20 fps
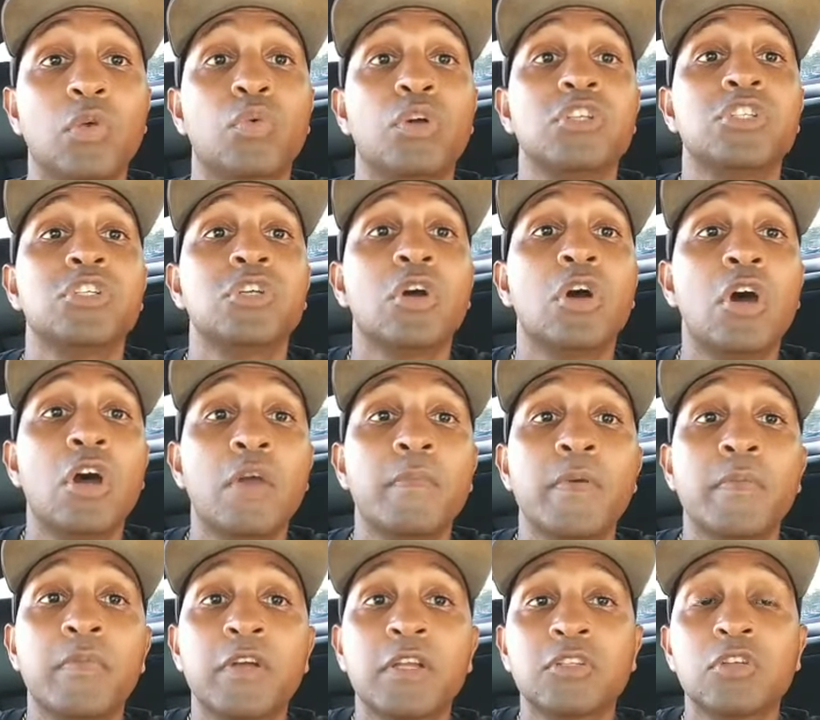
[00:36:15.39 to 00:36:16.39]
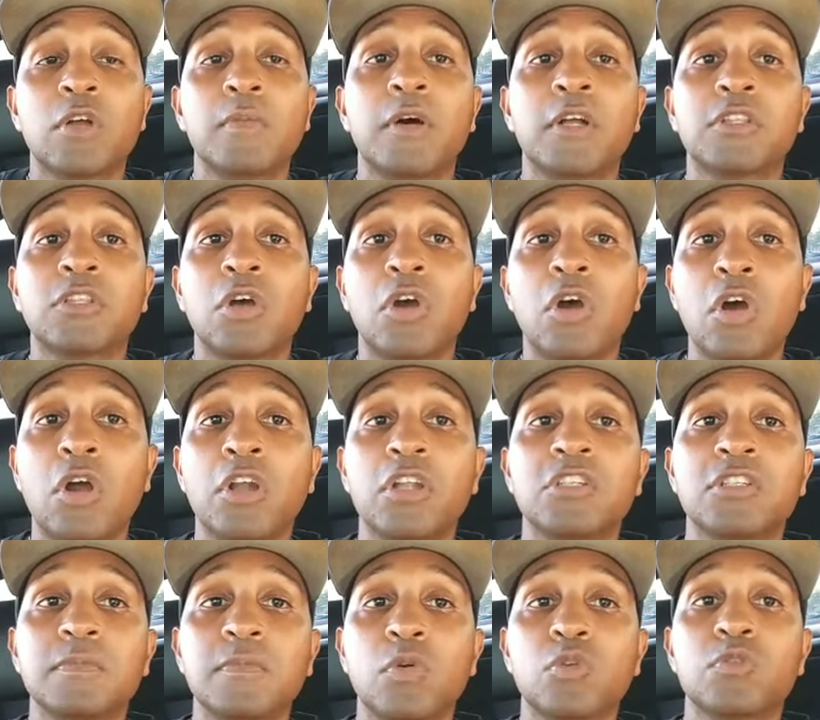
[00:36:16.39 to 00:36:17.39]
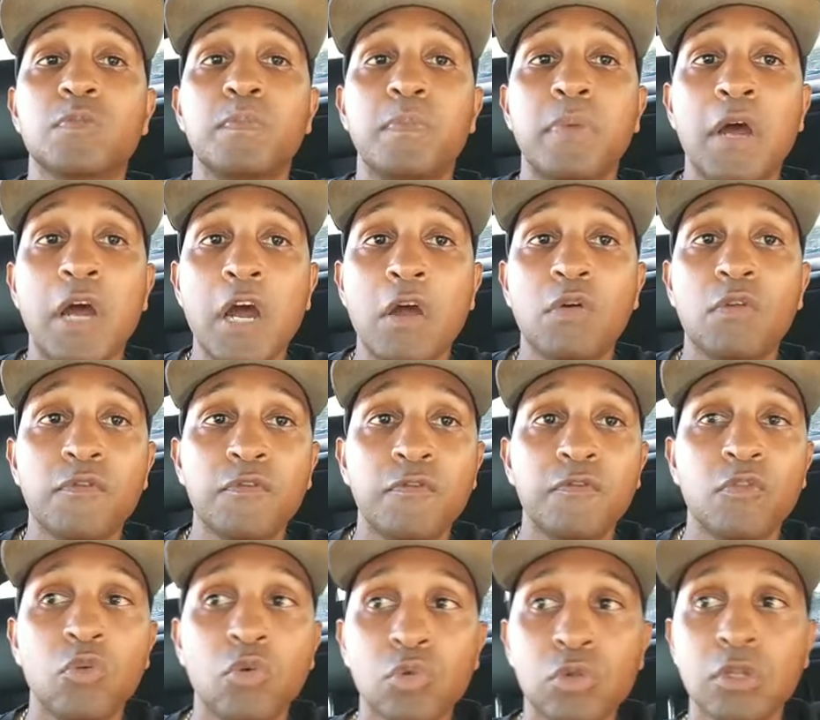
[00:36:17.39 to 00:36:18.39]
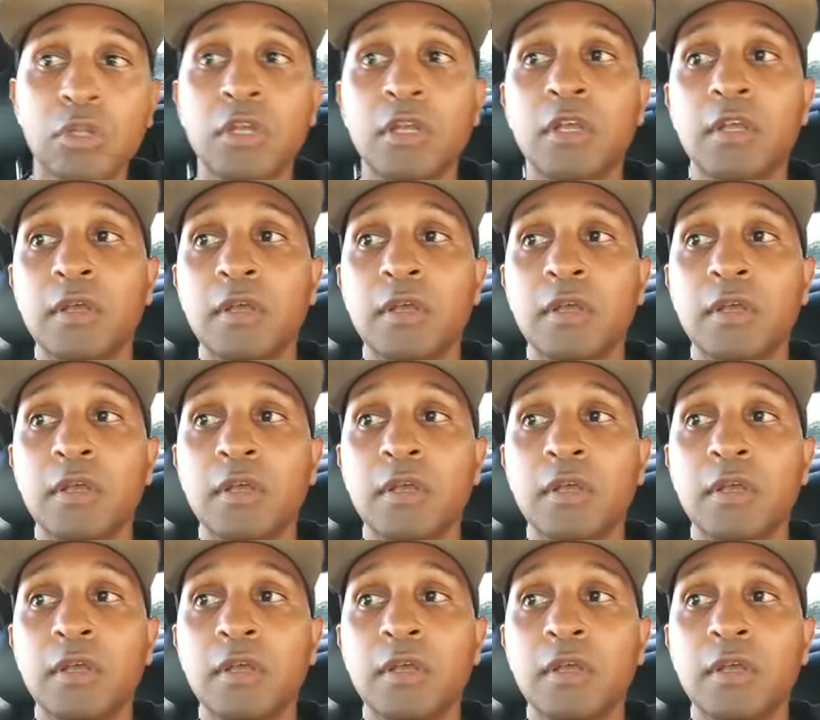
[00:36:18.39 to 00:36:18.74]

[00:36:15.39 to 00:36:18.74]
And once your heart, remember I talk about the heart is the most powerful